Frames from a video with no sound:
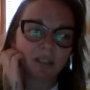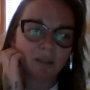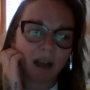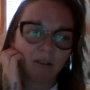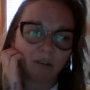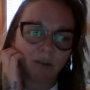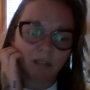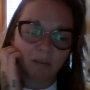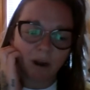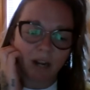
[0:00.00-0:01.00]

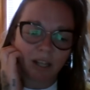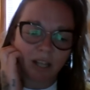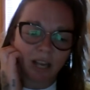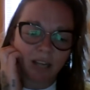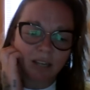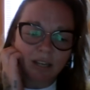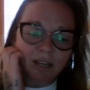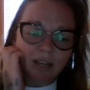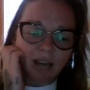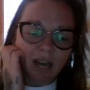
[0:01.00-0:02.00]
algorithm or anything.
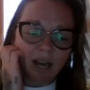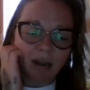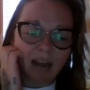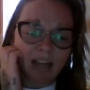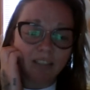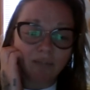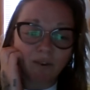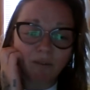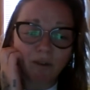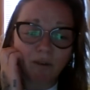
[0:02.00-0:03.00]
As
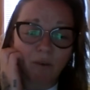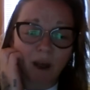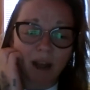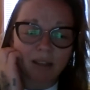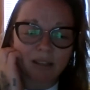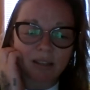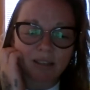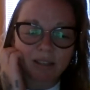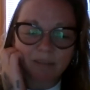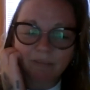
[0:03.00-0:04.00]
for
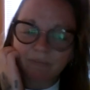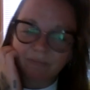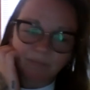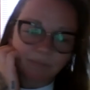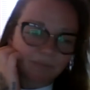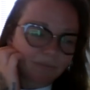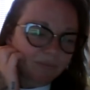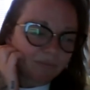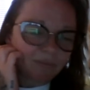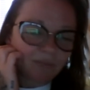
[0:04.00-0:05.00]
requests,
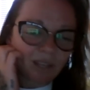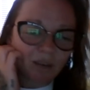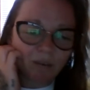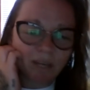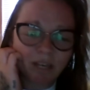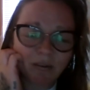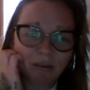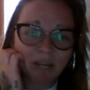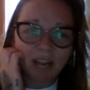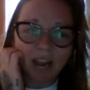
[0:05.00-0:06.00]
we do what
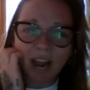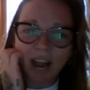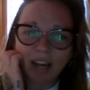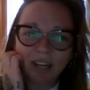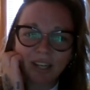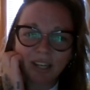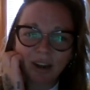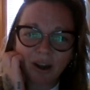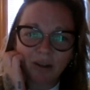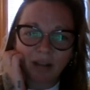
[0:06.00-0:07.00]
we can, you
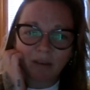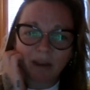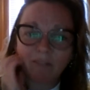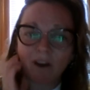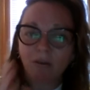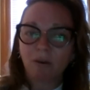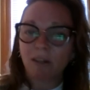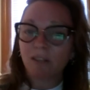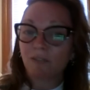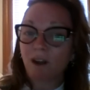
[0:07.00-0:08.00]
know, like we have All
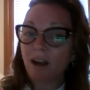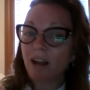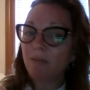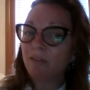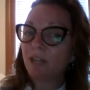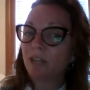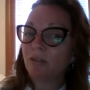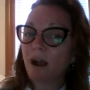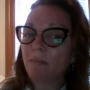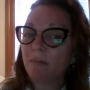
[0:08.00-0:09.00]
Request Friday with Jen
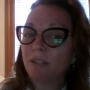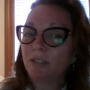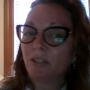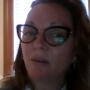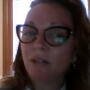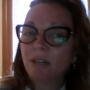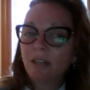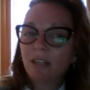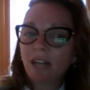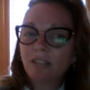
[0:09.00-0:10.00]
Traplin. So
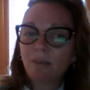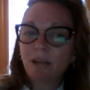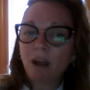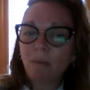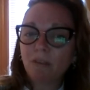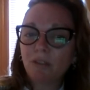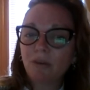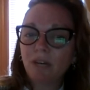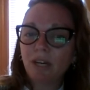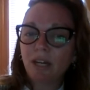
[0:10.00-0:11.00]
that's a big
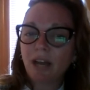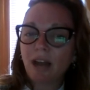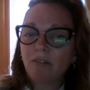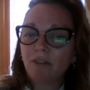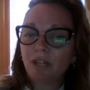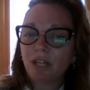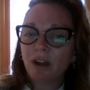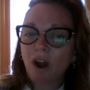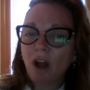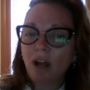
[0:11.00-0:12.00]
opportunity to get everything
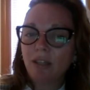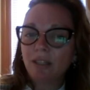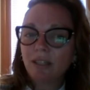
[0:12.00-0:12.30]
on.